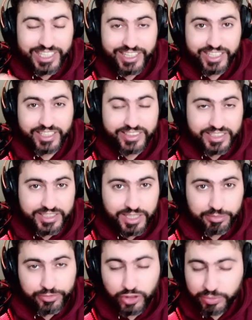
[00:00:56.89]
in the Little
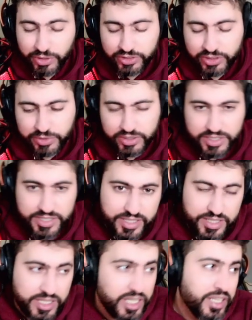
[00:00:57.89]
Cup for multiple
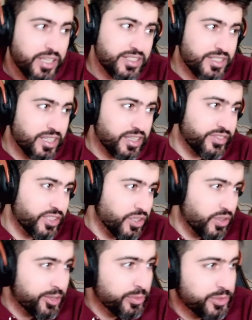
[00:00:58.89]
reasons. This is not the
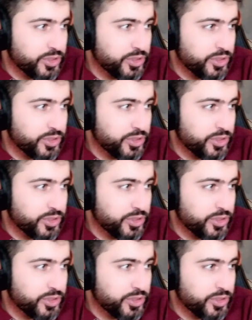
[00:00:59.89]
video I will be